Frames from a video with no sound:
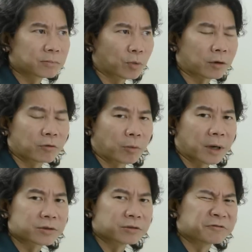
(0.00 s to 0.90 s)

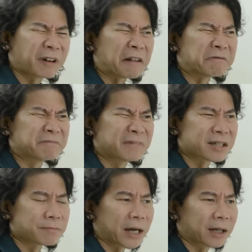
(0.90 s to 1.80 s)
10125,
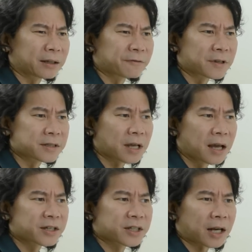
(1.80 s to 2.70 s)
doesn't make a difference.
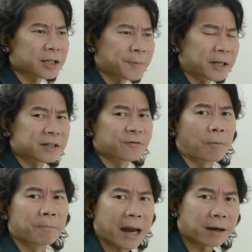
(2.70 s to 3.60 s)
Shutter speed is
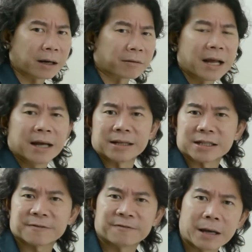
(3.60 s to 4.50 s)
for background.
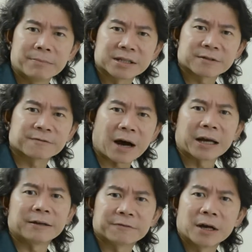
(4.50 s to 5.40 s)
That's famous
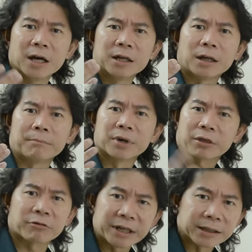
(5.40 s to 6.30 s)
5 number
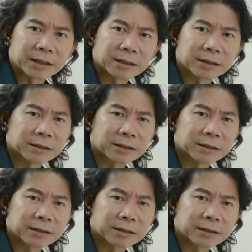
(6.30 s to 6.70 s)
3.